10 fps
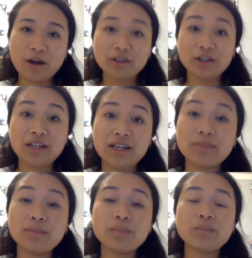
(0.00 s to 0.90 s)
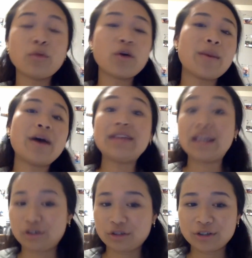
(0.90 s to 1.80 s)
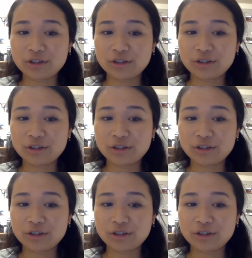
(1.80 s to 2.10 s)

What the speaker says: while learning more about nature.